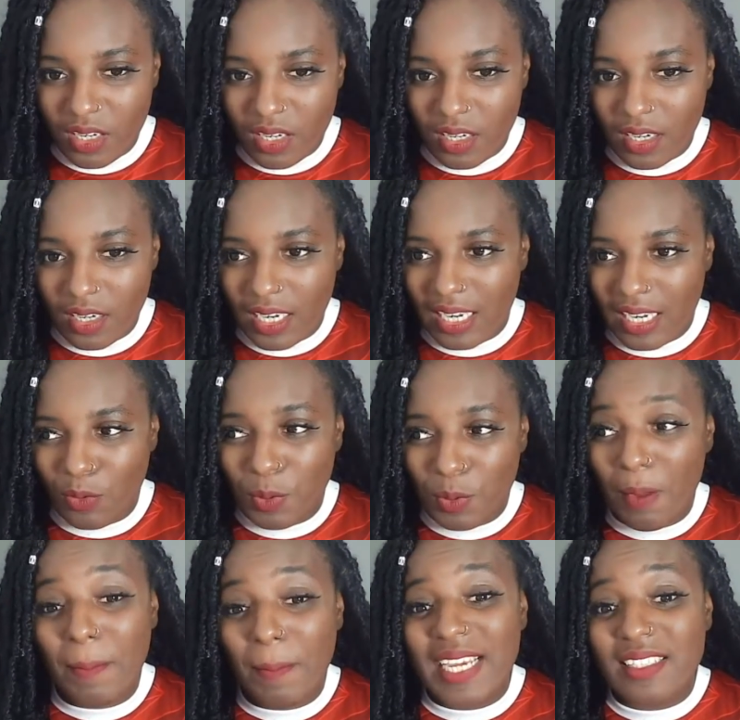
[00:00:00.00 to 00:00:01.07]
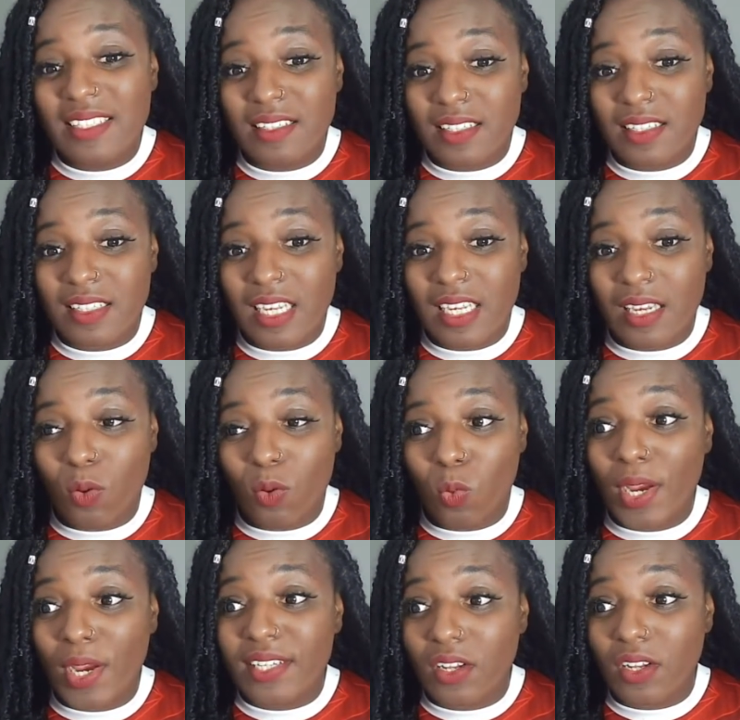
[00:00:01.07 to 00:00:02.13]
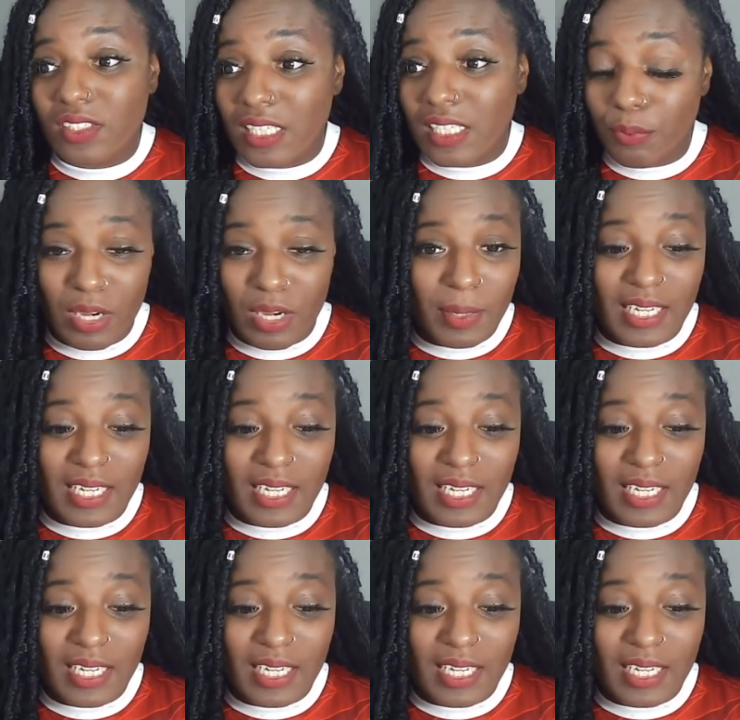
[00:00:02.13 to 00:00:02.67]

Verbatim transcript: it would be amazing to see what he does in the Premier League.